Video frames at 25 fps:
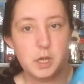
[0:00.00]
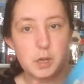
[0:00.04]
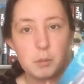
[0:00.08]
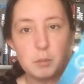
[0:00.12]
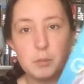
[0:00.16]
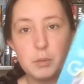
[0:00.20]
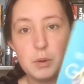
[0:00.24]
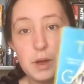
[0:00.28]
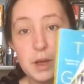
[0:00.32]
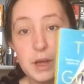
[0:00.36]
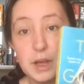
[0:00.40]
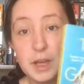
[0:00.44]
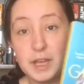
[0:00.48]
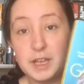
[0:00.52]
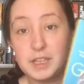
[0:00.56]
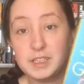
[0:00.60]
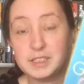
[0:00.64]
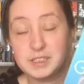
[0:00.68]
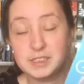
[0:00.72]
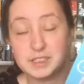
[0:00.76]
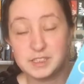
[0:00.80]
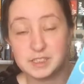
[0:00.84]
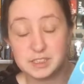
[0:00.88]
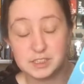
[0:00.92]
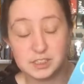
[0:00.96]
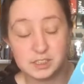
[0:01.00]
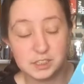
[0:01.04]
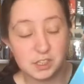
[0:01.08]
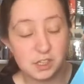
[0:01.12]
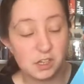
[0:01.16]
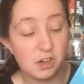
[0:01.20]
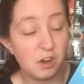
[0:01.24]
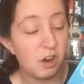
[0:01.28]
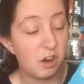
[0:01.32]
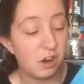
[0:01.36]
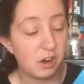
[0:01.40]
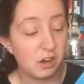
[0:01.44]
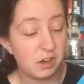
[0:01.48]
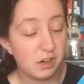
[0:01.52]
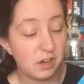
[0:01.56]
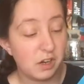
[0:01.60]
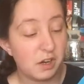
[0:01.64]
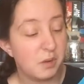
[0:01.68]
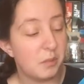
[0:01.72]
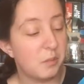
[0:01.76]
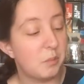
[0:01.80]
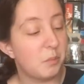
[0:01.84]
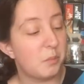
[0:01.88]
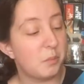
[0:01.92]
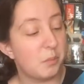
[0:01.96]
But it's This Is Gonna Hurt
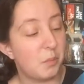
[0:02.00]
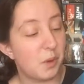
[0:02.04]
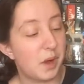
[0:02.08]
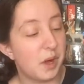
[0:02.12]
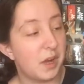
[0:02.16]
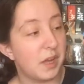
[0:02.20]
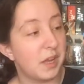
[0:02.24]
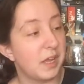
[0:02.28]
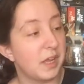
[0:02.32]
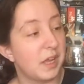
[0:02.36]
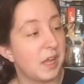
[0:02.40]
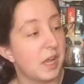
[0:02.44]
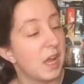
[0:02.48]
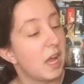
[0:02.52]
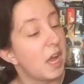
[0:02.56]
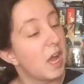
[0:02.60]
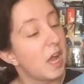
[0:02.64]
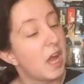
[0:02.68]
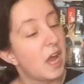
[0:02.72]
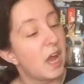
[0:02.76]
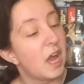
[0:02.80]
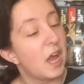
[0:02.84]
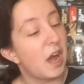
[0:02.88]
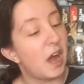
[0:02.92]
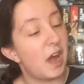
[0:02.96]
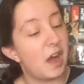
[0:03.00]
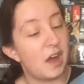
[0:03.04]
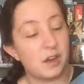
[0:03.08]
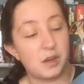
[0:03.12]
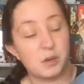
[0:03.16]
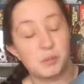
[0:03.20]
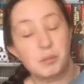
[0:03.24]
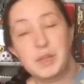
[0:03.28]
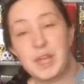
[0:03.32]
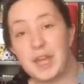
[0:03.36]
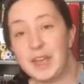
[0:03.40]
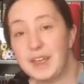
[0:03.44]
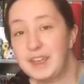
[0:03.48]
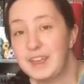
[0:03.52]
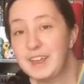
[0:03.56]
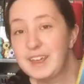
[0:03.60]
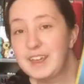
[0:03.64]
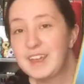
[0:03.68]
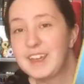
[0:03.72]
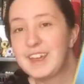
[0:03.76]
by Adam Kay.